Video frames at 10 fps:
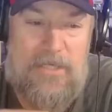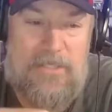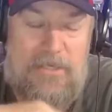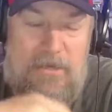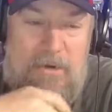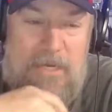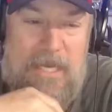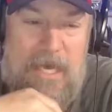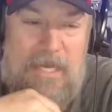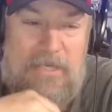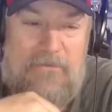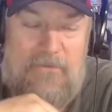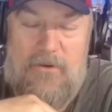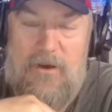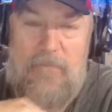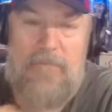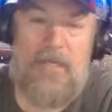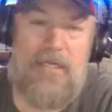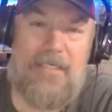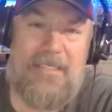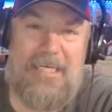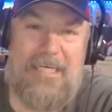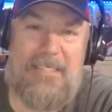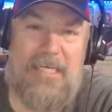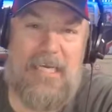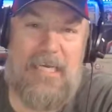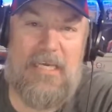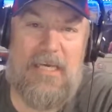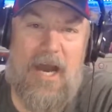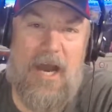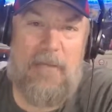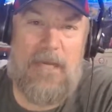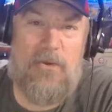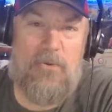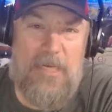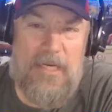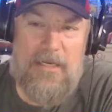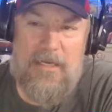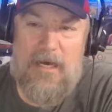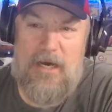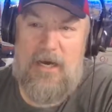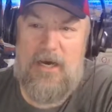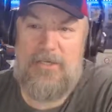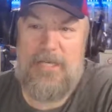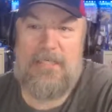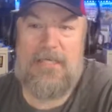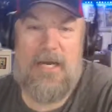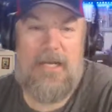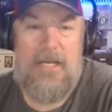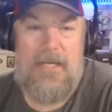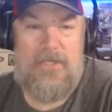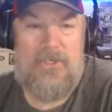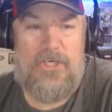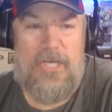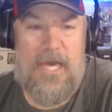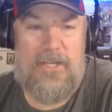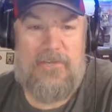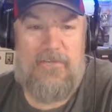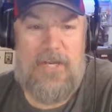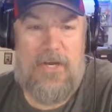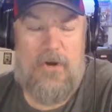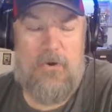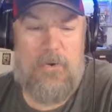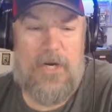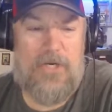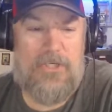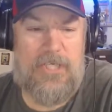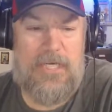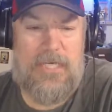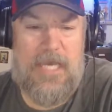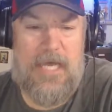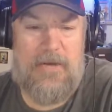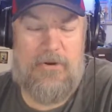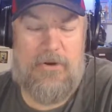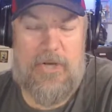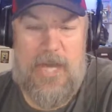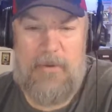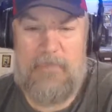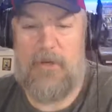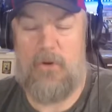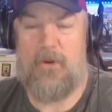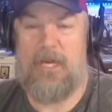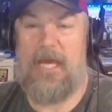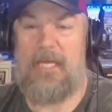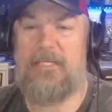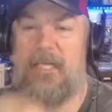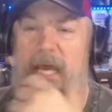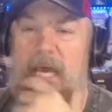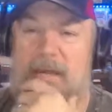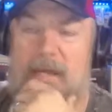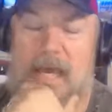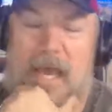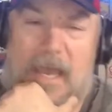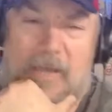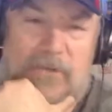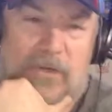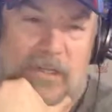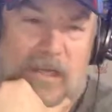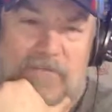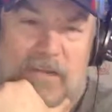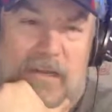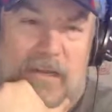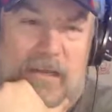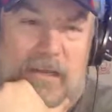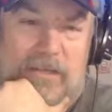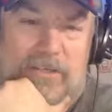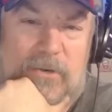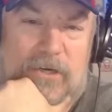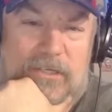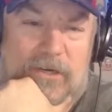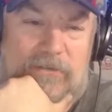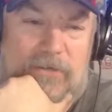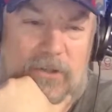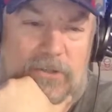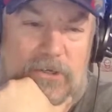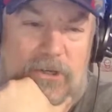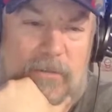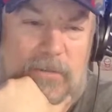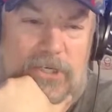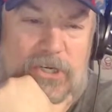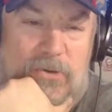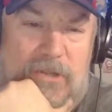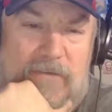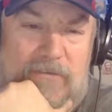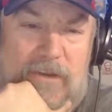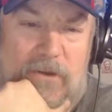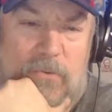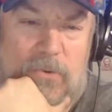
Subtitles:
is due, and that is from DC Comic Queen on TikTok. She had this video where she had her comic book organized, and I absolutely loved it, and so I started following suit. I'm going to show that video